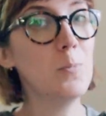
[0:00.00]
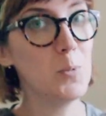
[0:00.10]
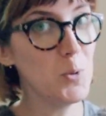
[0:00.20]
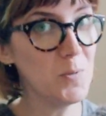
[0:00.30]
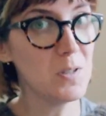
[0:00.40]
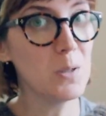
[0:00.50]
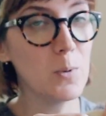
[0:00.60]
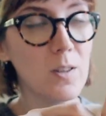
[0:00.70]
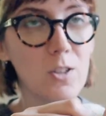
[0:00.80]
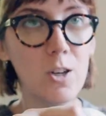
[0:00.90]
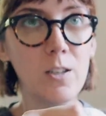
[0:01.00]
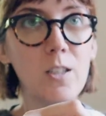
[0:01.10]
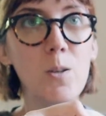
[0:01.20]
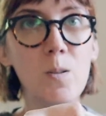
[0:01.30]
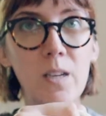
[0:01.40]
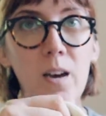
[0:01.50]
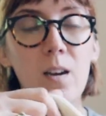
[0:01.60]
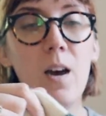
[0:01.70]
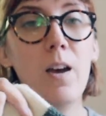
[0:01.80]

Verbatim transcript: the movie with John Cusack.